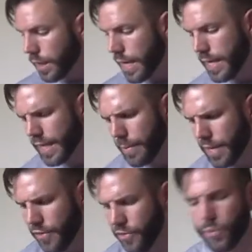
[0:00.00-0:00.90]
in
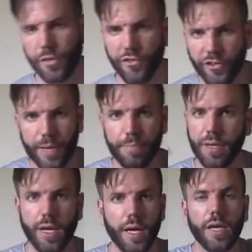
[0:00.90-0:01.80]
combination with a cheap
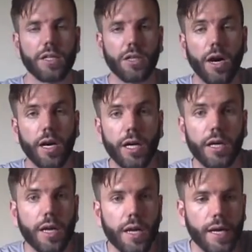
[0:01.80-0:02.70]

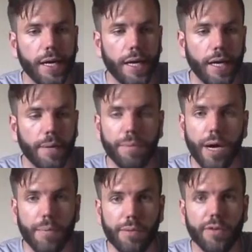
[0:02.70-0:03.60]
car
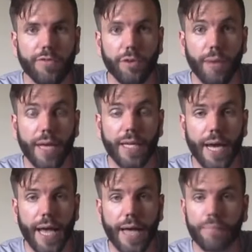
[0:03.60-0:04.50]
pump for my
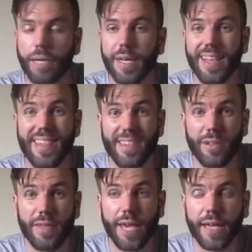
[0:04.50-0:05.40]
kayak, but it still
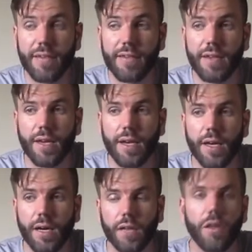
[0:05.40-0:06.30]
takes
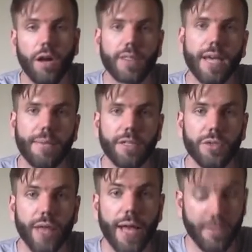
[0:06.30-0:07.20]
a long time to do
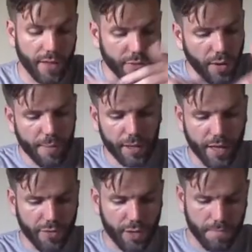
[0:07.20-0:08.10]
that. So that's why I bought
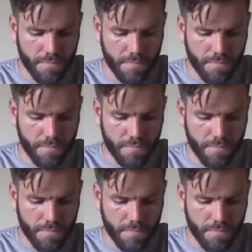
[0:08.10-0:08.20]
this one.